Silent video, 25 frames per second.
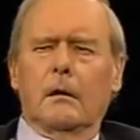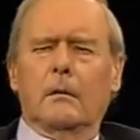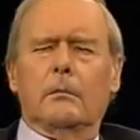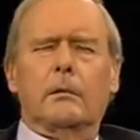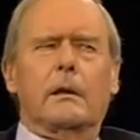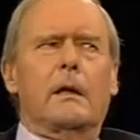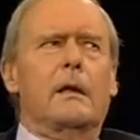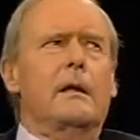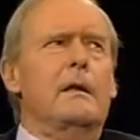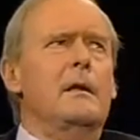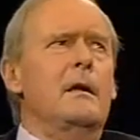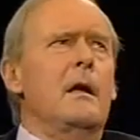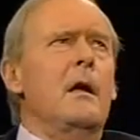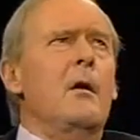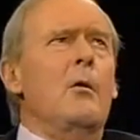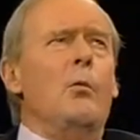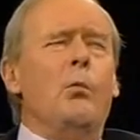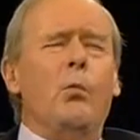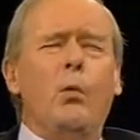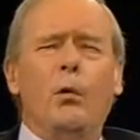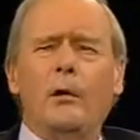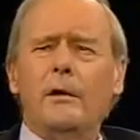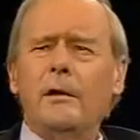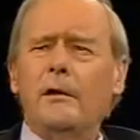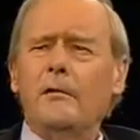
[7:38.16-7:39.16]
No, but I think
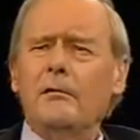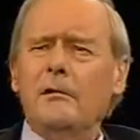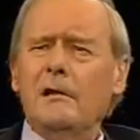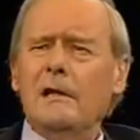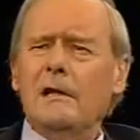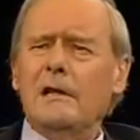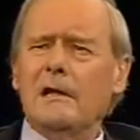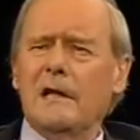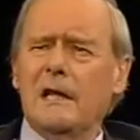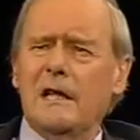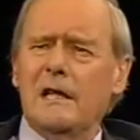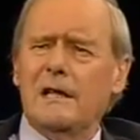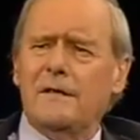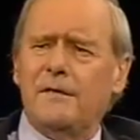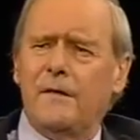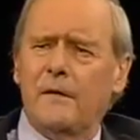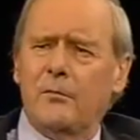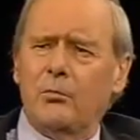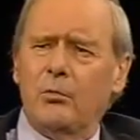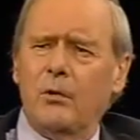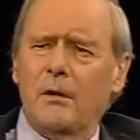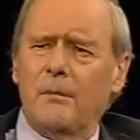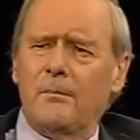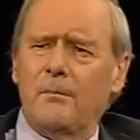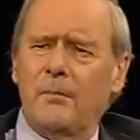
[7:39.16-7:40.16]
what a
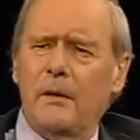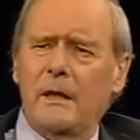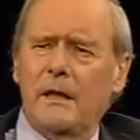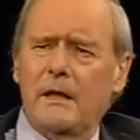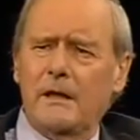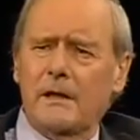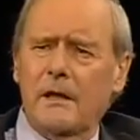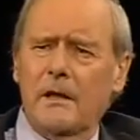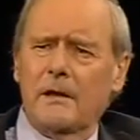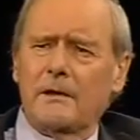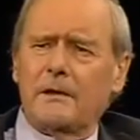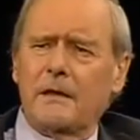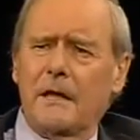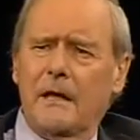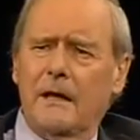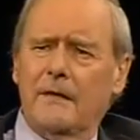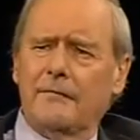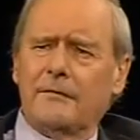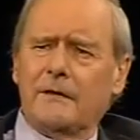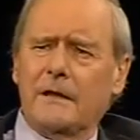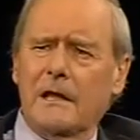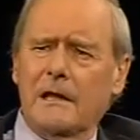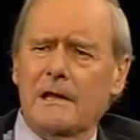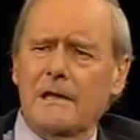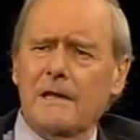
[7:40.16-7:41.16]
relief it would be not to
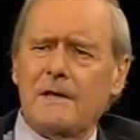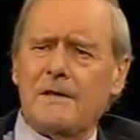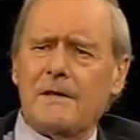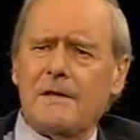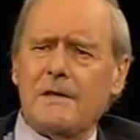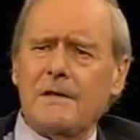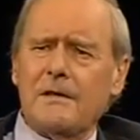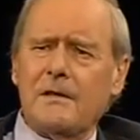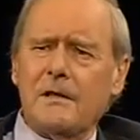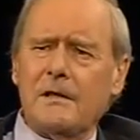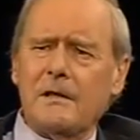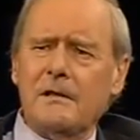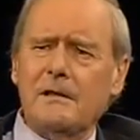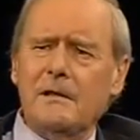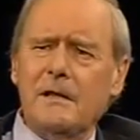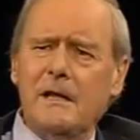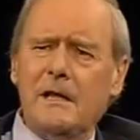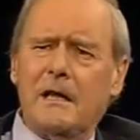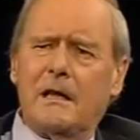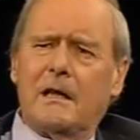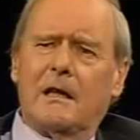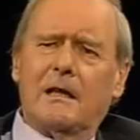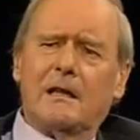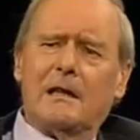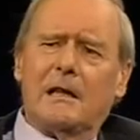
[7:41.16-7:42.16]
have to listen to
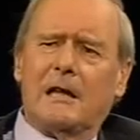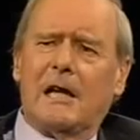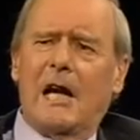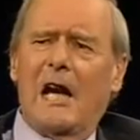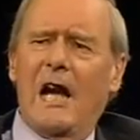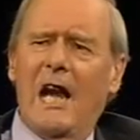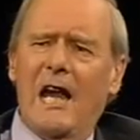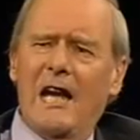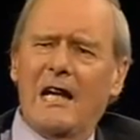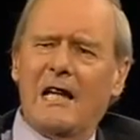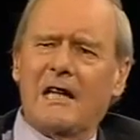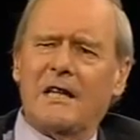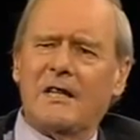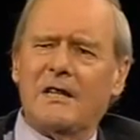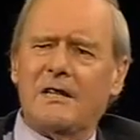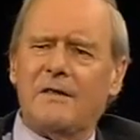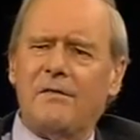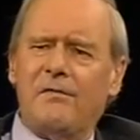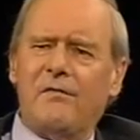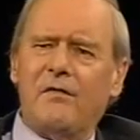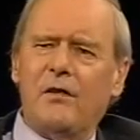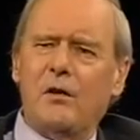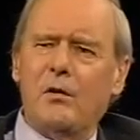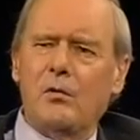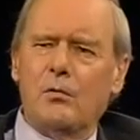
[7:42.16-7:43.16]
Nick
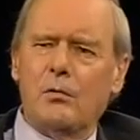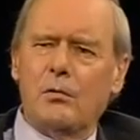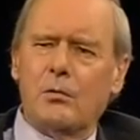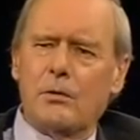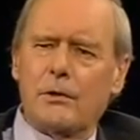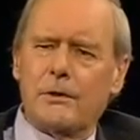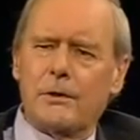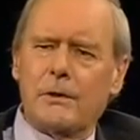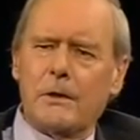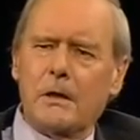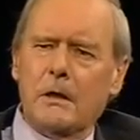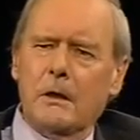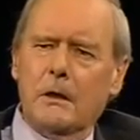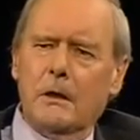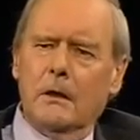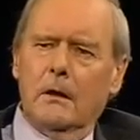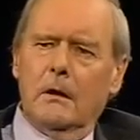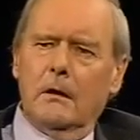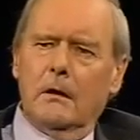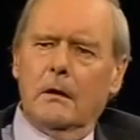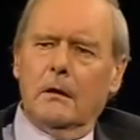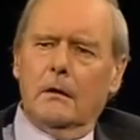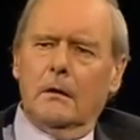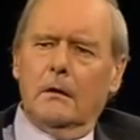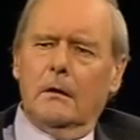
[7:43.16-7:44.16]
Clegg's views
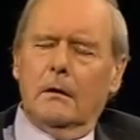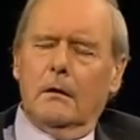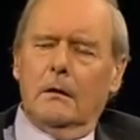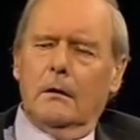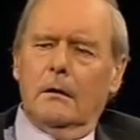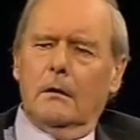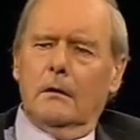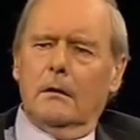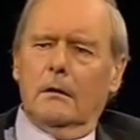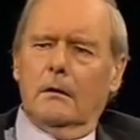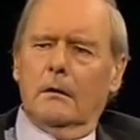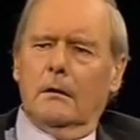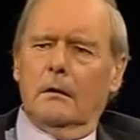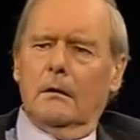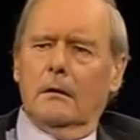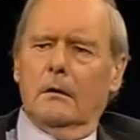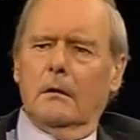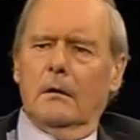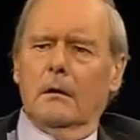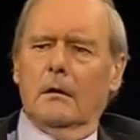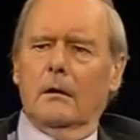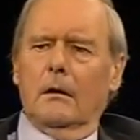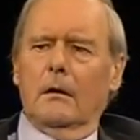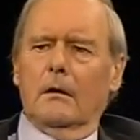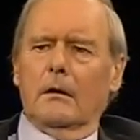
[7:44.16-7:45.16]

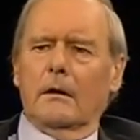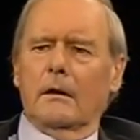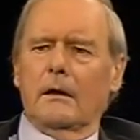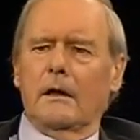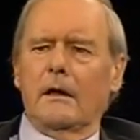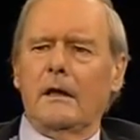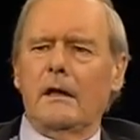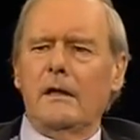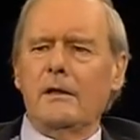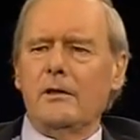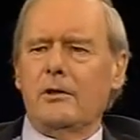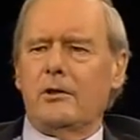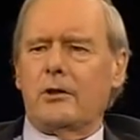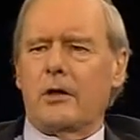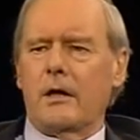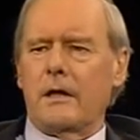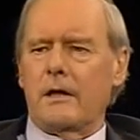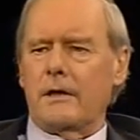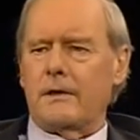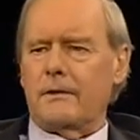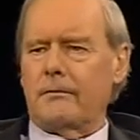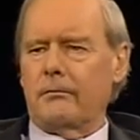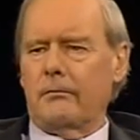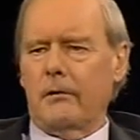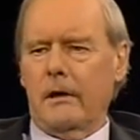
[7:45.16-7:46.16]
on
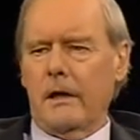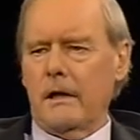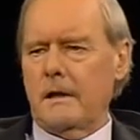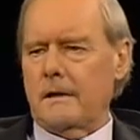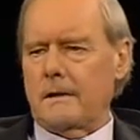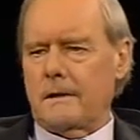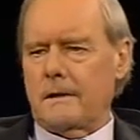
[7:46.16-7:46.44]
interest